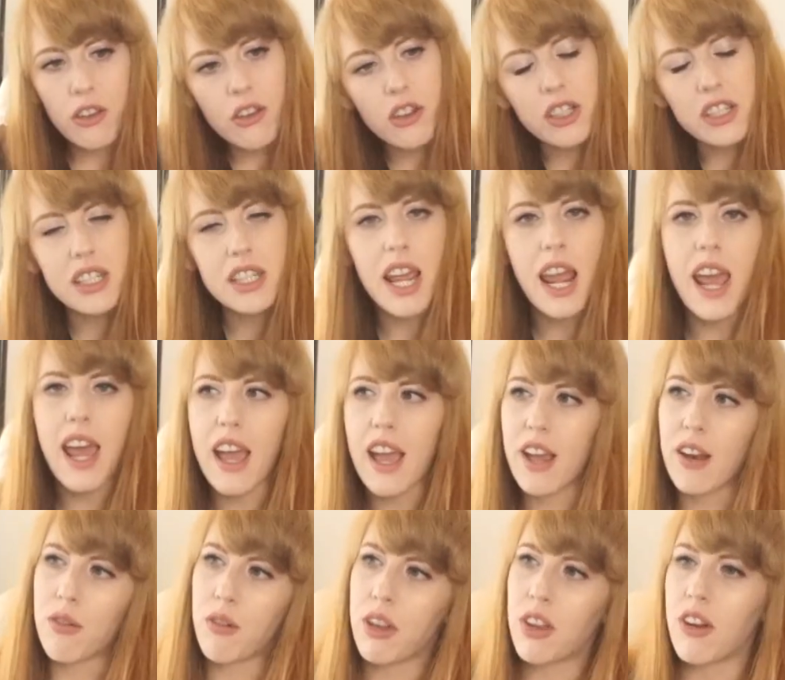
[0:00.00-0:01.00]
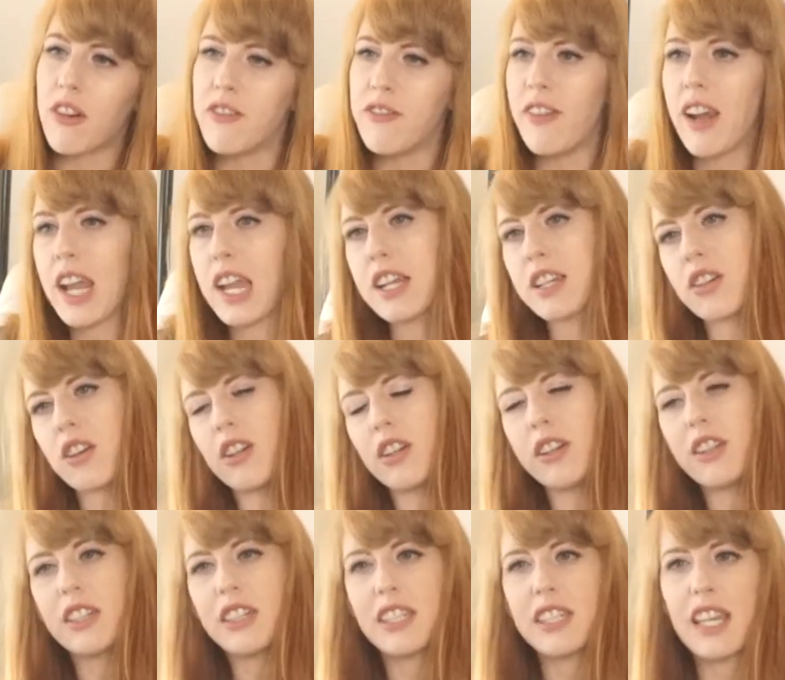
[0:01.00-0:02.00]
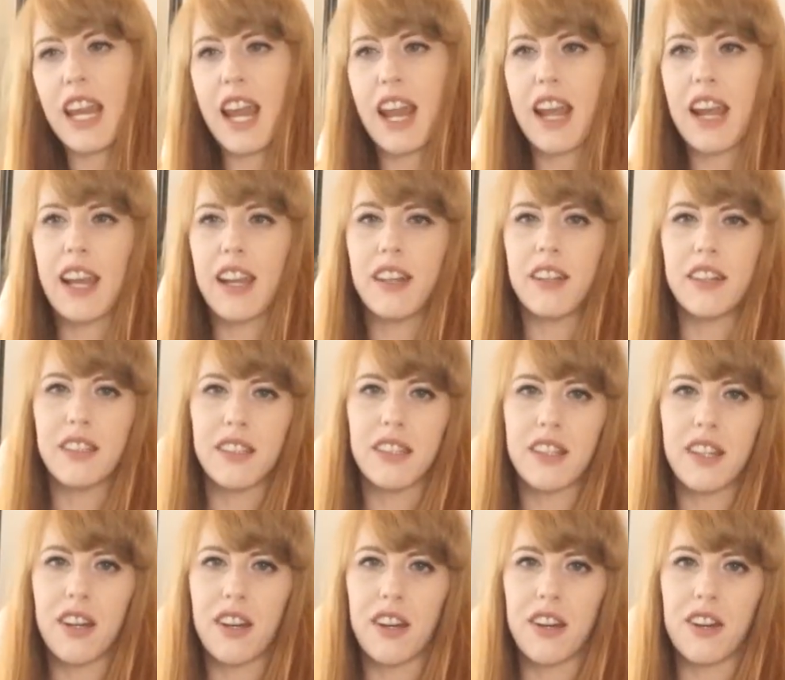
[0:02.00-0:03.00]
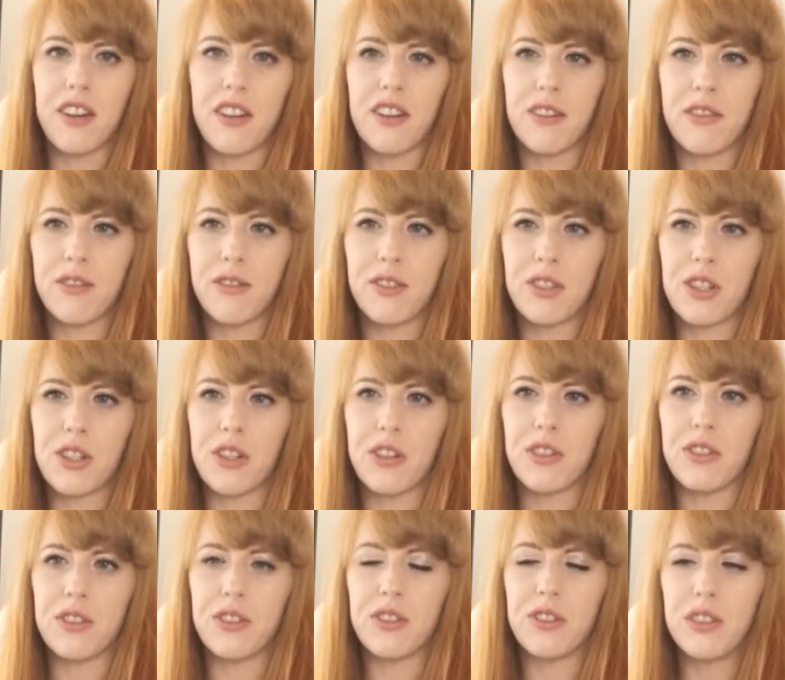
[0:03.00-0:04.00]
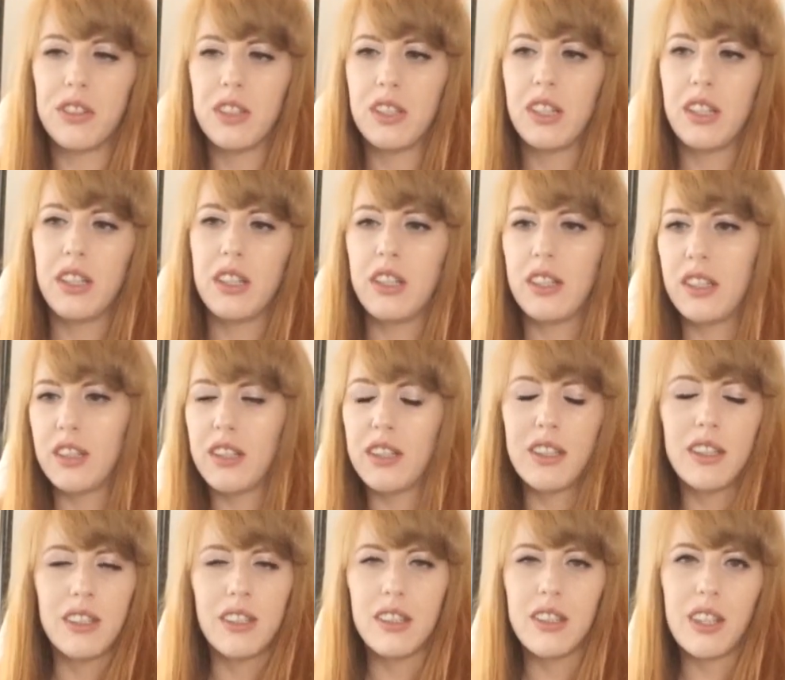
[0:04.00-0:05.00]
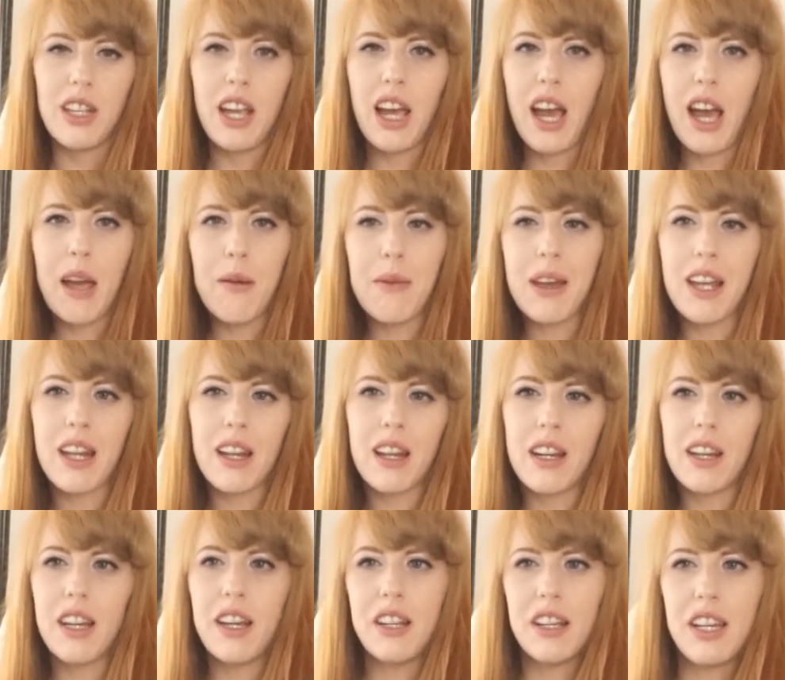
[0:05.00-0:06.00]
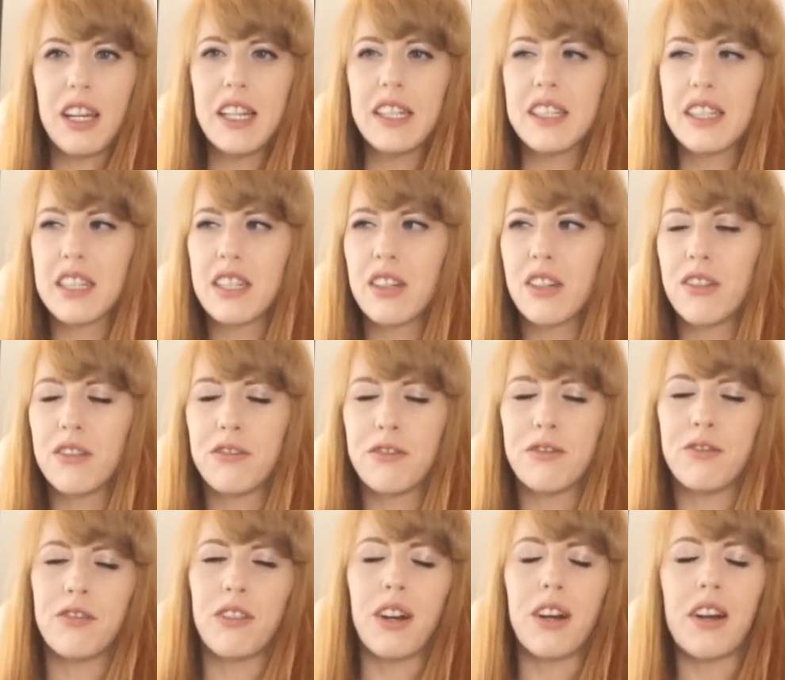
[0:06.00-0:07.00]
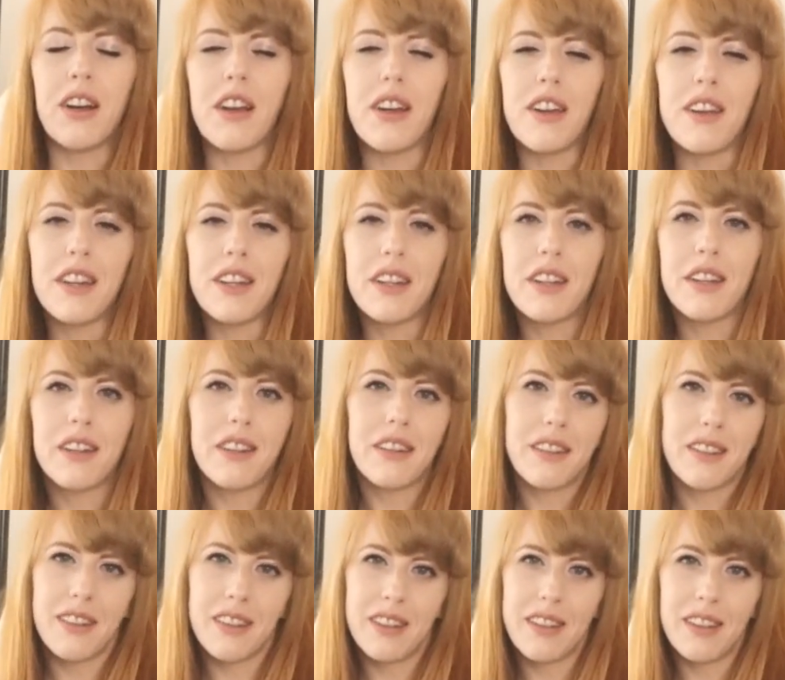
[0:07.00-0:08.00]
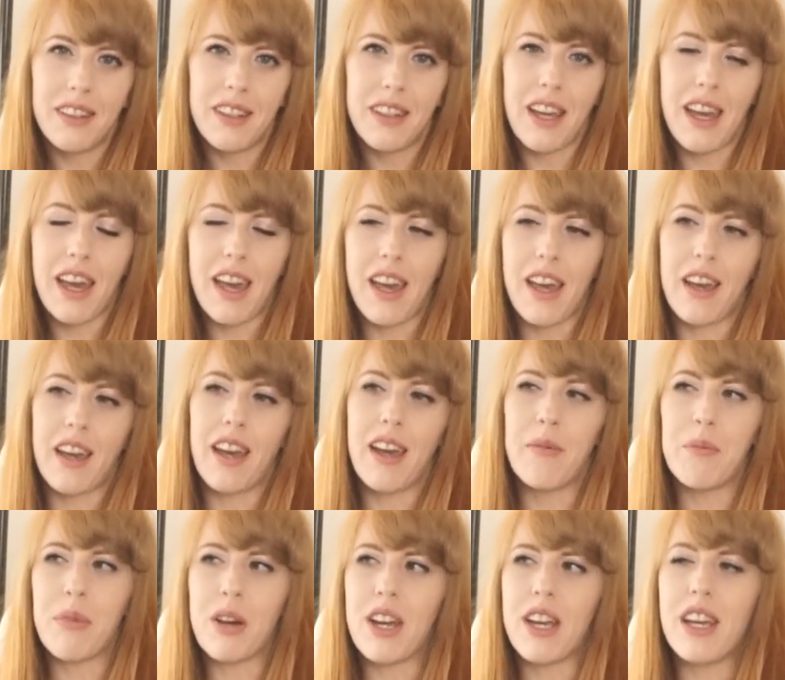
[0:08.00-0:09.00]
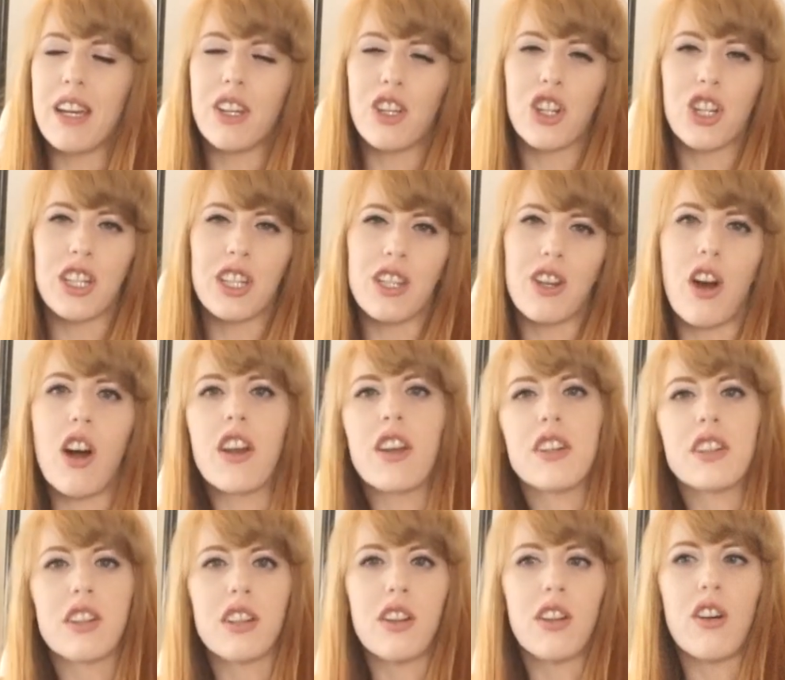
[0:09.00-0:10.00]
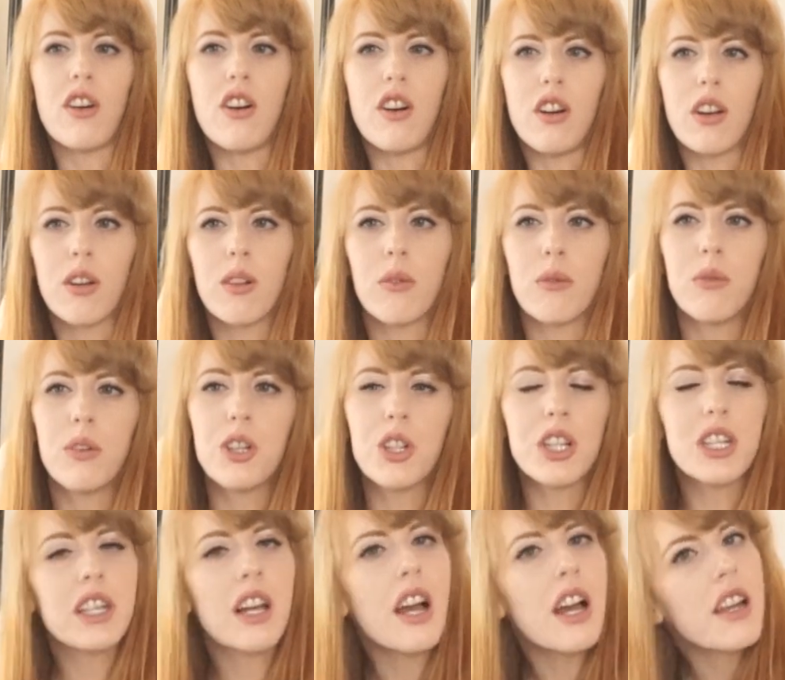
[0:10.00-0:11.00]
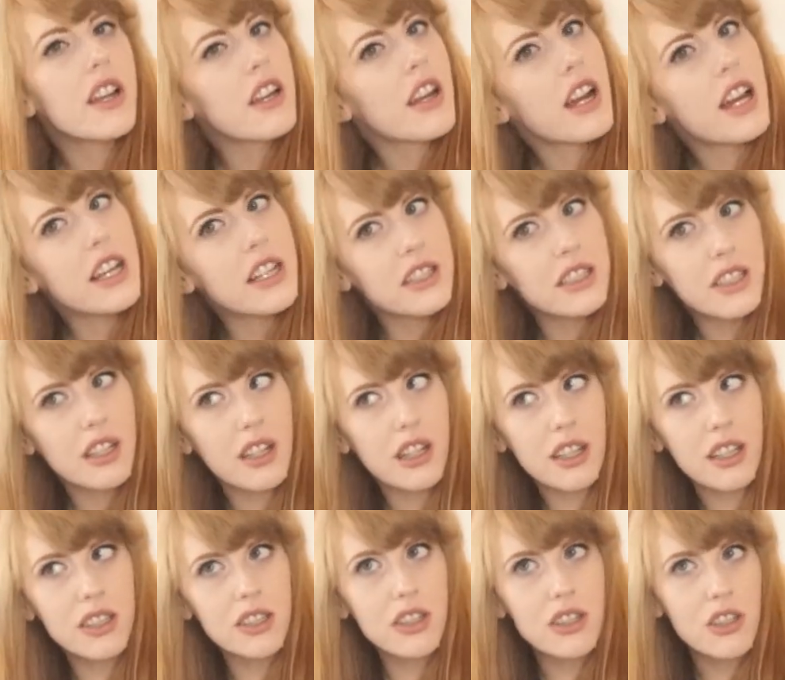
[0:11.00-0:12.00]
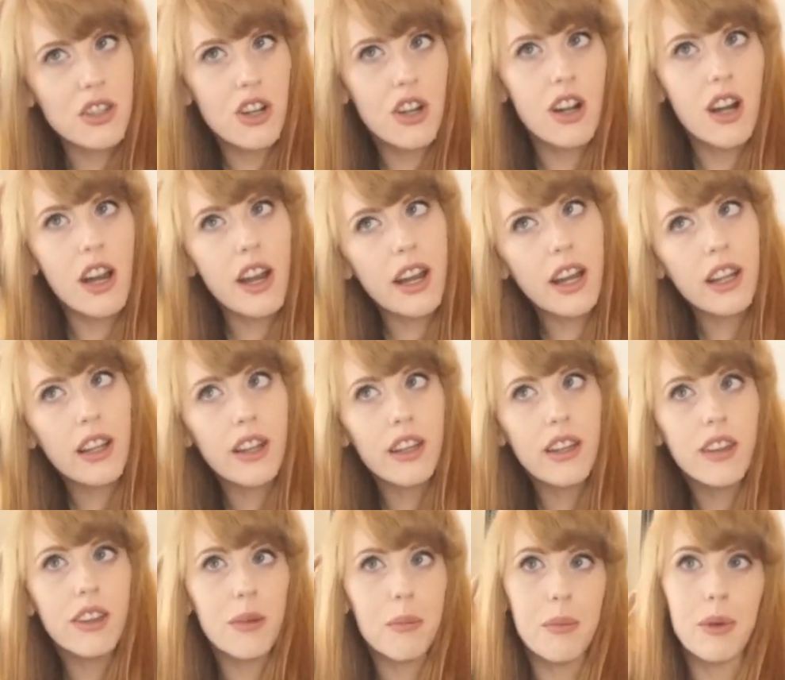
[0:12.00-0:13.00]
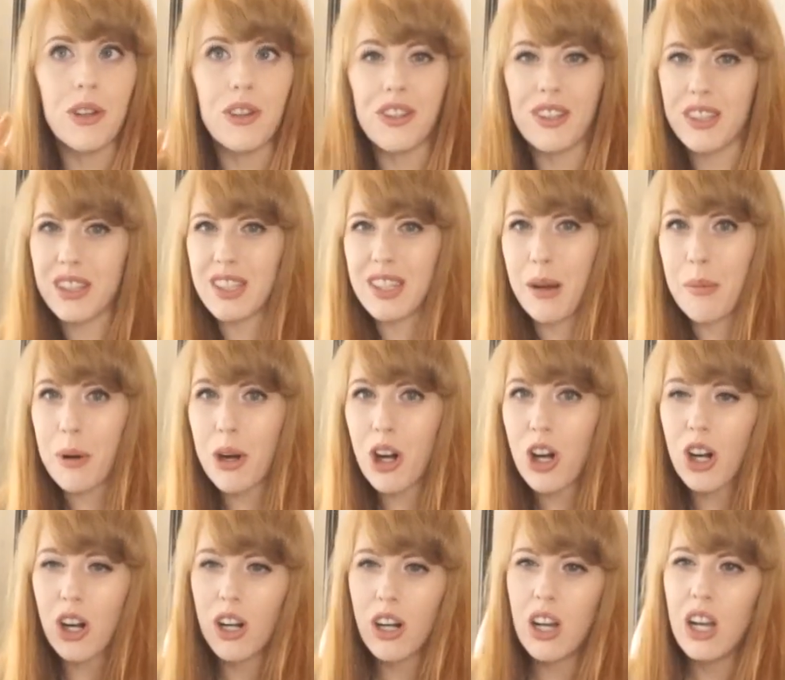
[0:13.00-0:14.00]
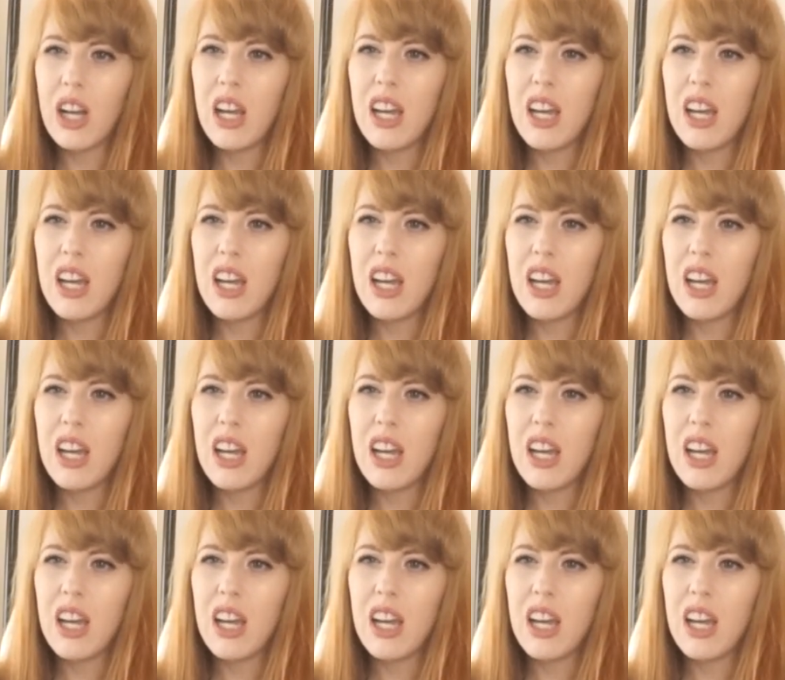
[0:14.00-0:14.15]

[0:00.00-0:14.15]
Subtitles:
through the sand with our face all in the sand and stuff, so I mean, it's still fun, like, but it's just not as long, which is kind of nice because during the middle of the summer,